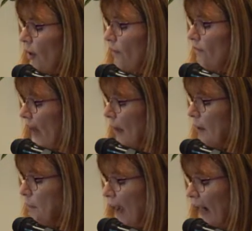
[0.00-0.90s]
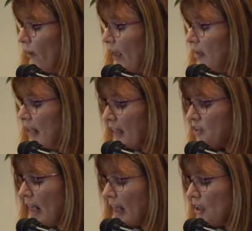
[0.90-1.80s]
her family background and
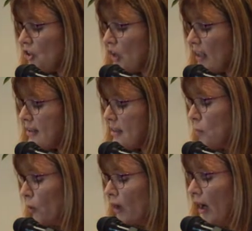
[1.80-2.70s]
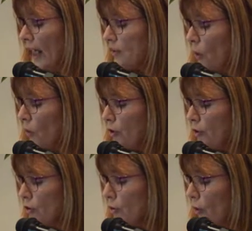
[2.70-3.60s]
nationality just as Mordecai had told her to
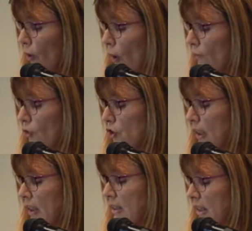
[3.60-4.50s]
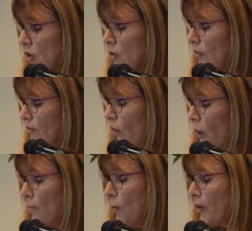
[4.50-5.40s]
do, for she continued to
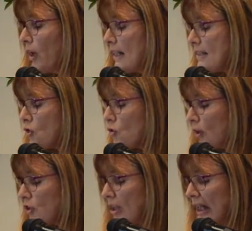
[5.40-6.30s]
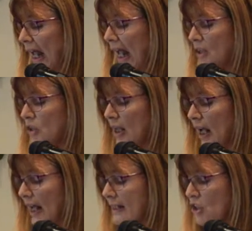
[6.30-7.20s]
follow Mordecai's instruction as she,
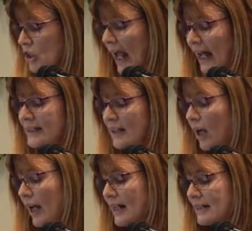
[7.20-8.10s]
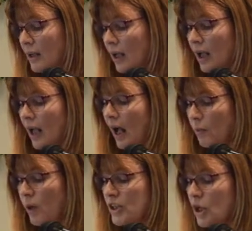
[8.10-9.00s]
as she had done as, um,
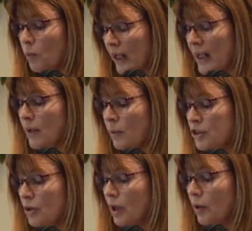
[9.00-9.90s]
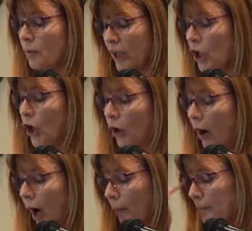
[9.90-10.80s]
when, she, when he was bringing her
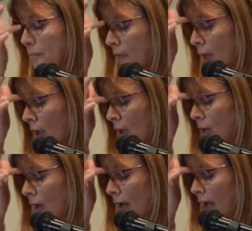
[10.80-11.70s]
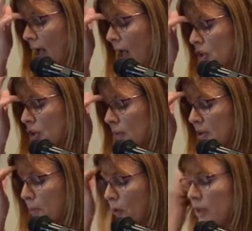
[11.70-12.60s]
up. You know, she
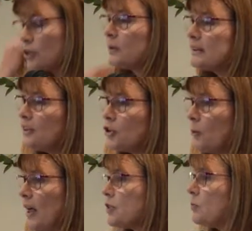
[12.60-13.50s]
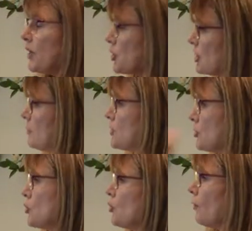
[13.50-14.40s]
was put into a situation where she was a
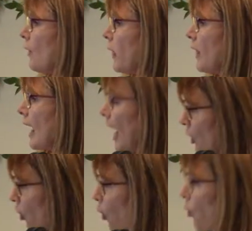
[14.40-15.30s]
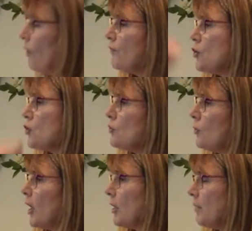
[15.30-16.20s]
Jew, and all of the Jews were
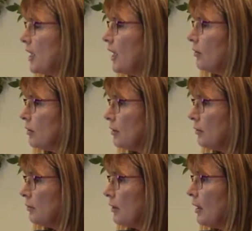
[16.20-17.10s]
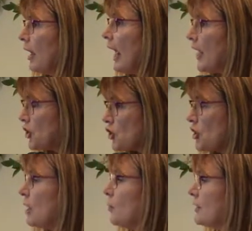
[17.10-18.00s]
going to be killed. And
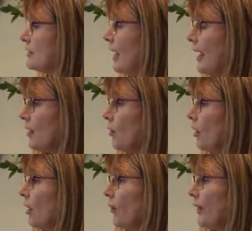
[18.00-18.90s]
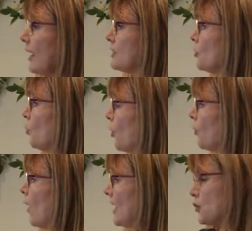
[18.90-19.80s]
she was like, Okay, so what
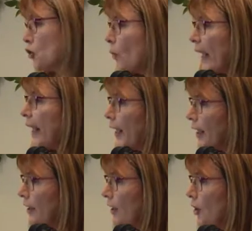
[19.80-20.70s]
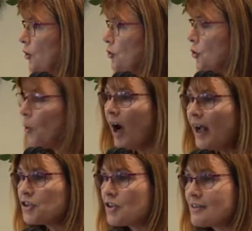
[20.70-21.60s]
do I do here? Do
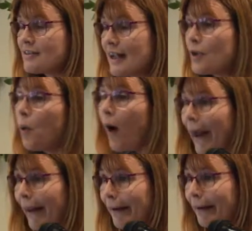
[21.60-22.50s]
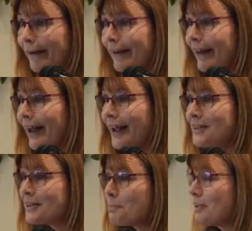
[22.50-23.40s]
I just stay quiet and
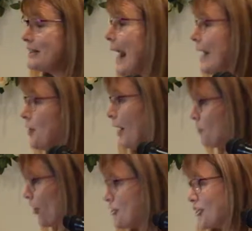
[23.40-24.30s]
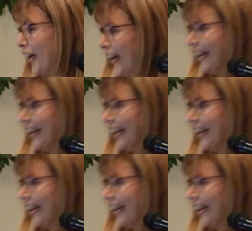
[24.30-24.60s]
just pretend I'm not a Jew?